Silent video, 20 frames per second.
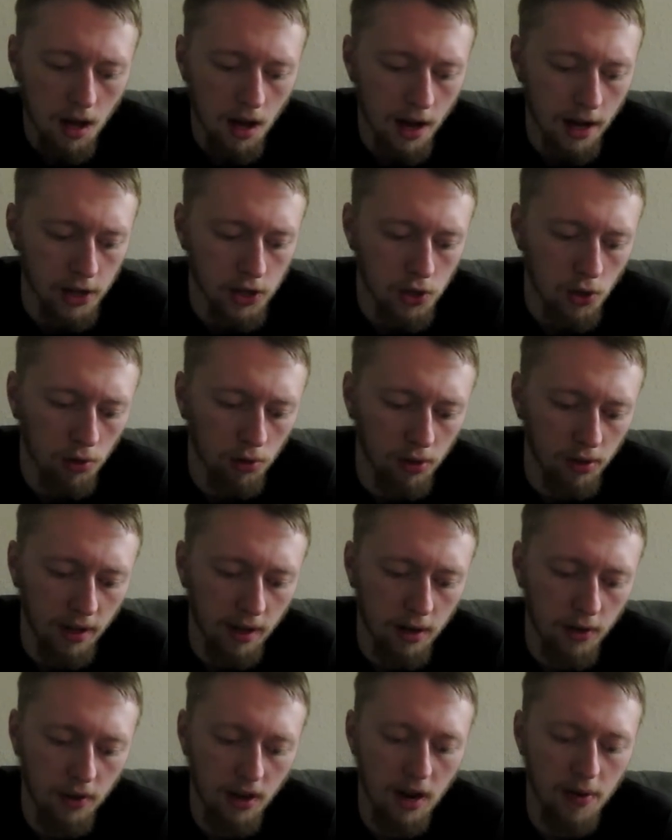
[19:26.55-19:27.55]
I told
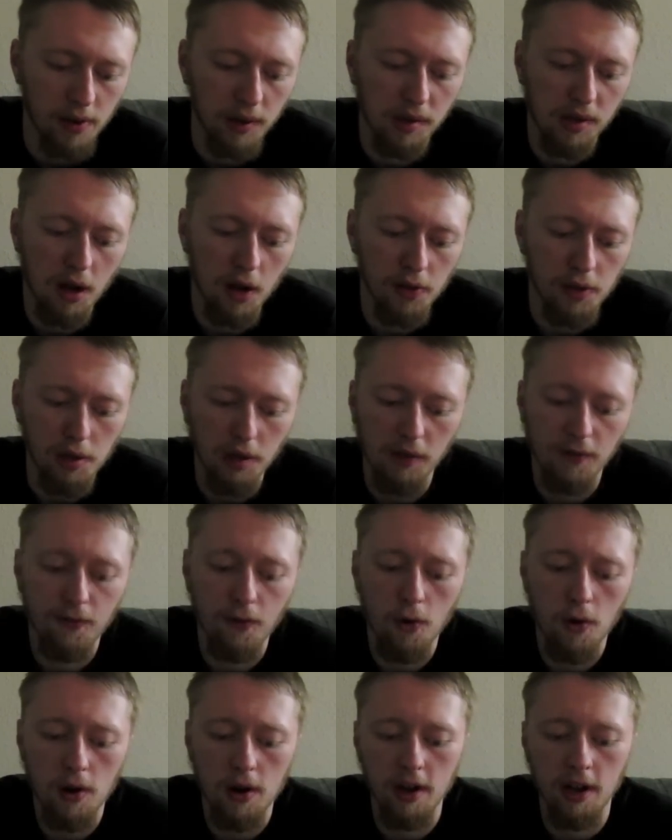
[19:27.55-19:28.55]
Orlando that I would sell these
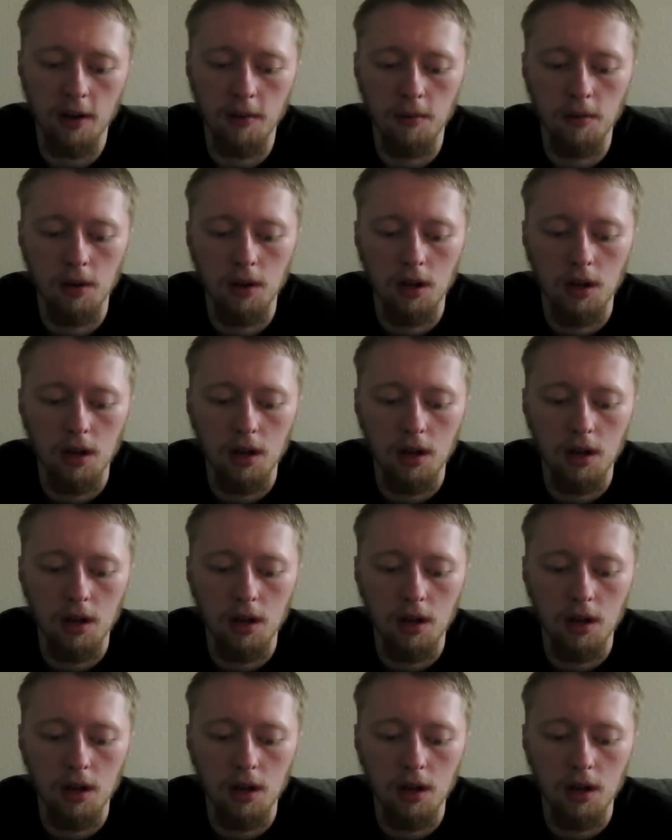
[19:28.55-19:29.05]
for him